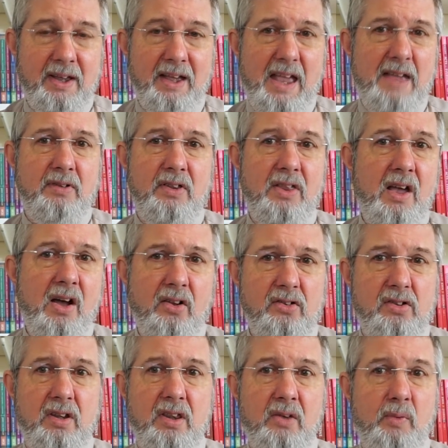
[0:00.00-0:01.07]
even the
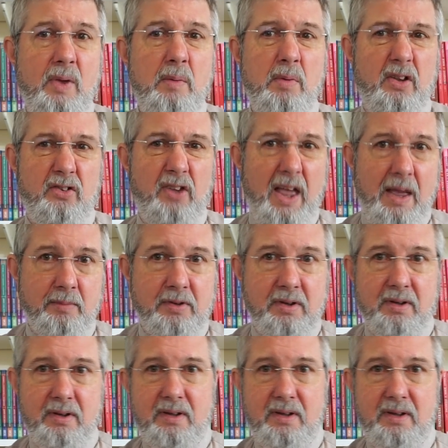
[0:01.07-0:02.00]
answer that we will accept?